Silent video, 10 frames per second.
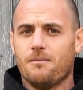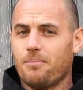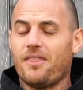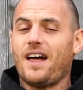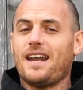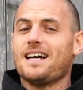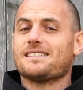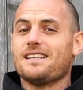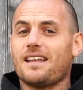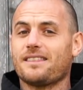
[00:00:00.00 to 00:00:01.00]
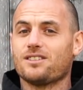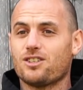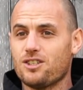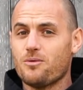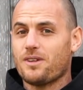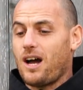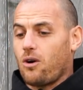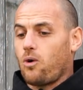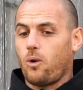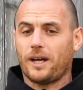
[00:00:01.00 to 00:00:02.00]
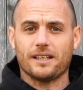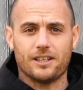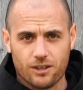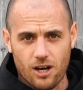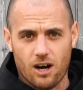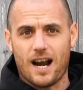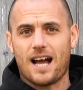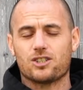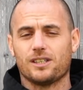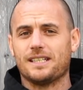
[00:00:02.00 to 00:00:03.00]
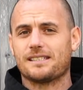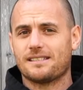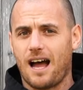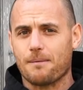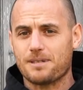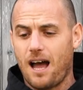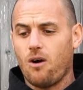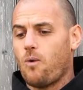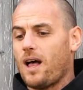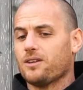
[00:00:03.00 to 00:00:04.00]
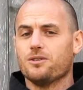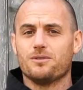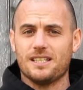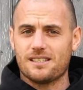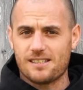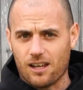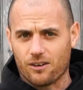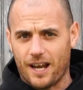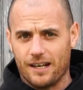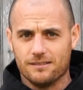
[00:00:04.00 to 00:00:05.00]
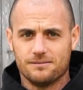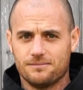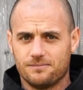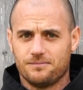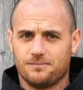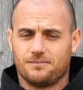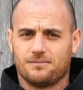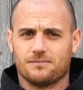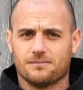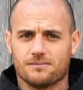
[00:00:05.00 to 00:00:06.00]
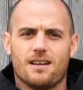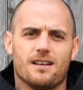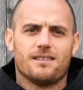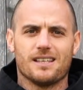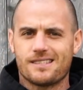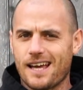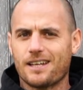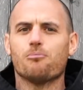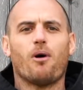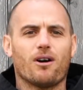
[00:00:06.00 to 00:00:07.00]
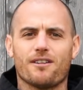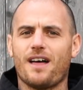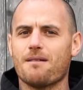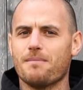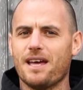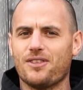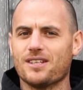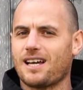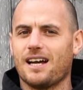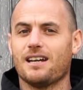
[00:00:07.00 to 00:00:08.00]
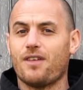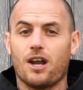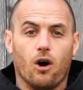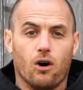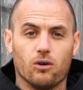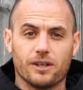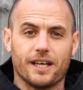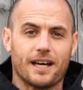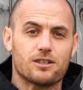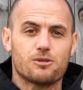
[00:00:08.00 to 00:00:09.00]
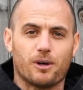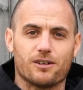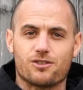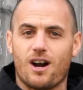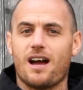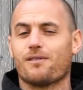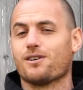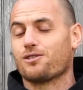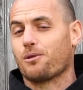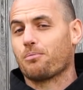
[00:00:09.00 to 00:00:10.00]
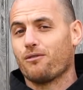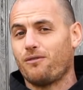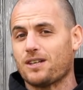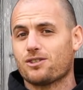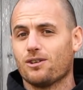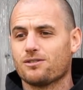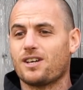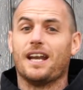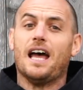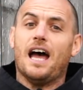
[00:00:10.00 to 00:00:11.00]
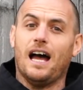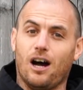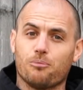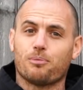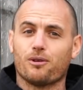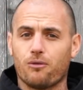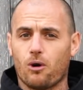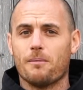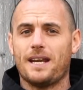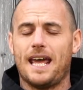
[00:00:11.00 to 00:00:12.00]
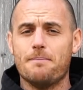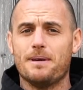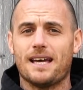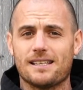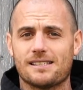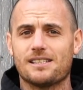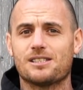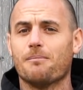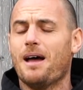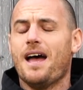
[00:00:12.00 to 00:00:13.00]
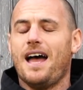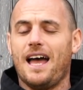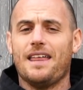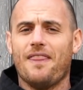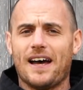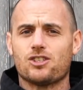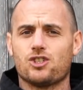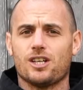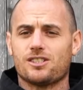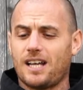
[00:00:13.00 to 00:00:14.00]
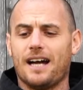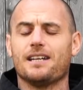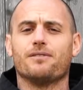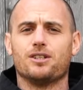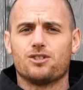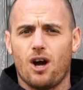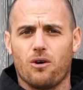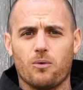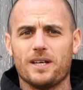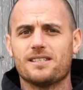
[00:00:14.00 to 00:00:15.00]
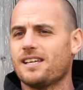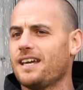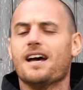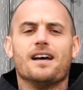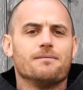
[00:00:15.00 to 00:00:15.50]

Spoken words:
But that has nothing to do with how quickly your car actually stops, how well you decelerate. The second part of that myth is kind of that only expert drivers or professionals can outperform an ABS system, and that's just kind of a joke. We see